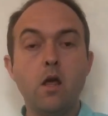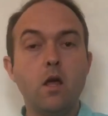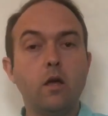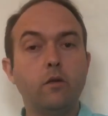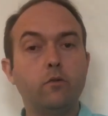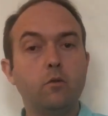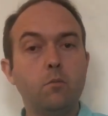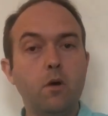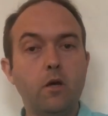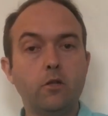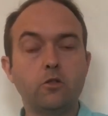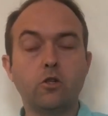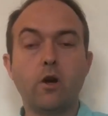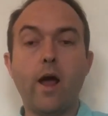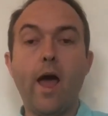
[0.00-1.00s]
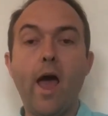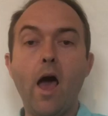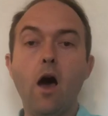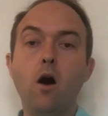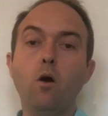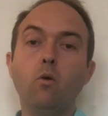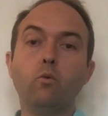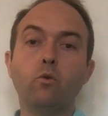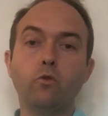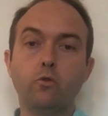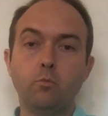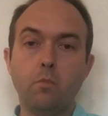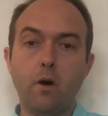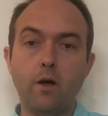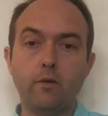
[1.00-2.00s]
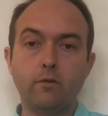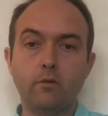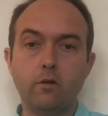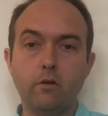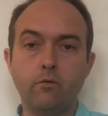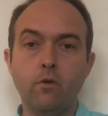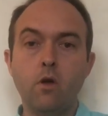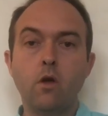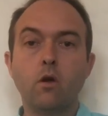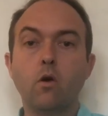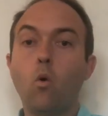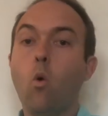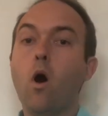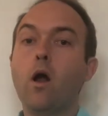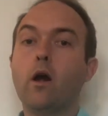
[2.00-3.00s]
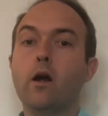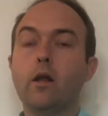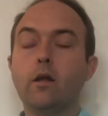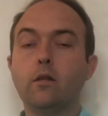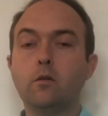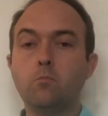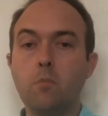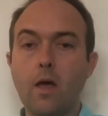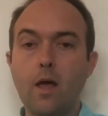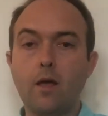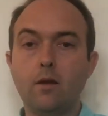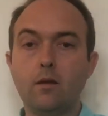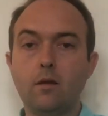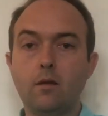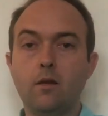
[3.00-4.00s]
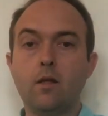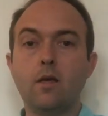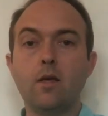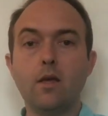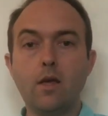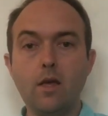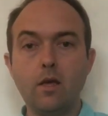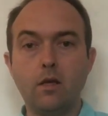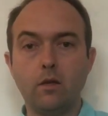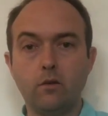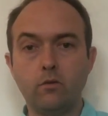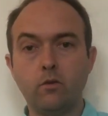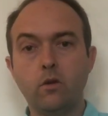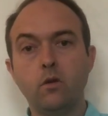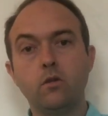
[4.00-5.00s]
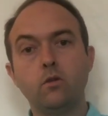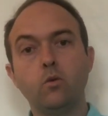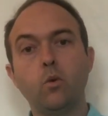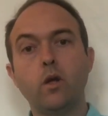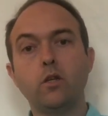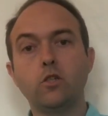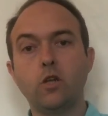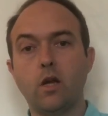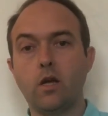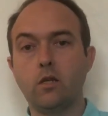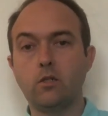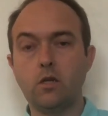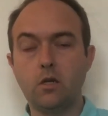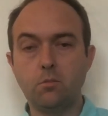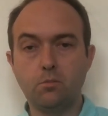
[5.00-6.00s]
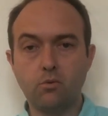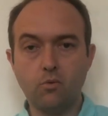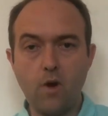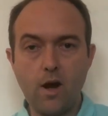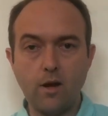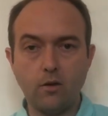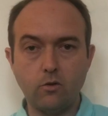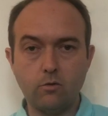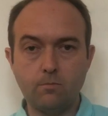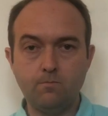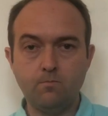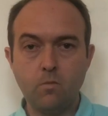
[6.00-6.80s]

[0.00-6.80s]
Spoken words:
is to measure how responsive quantity demanded is to a change in price.